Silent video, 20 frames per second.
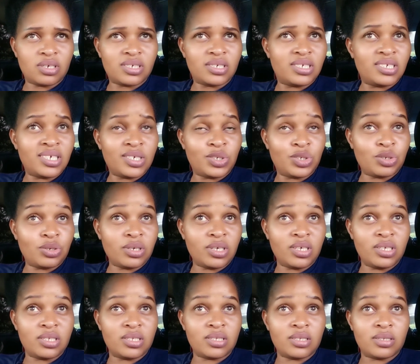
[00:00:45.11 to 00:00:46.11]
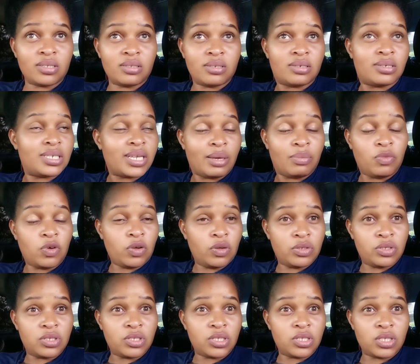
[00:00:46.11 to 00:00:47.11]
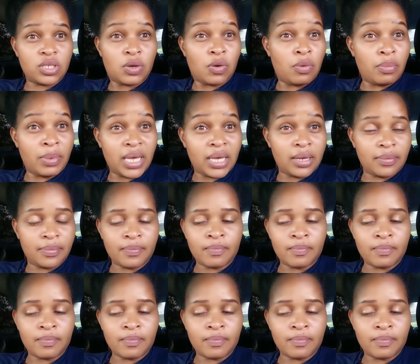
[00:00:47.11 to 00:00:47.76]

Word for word: tiktok is time consuming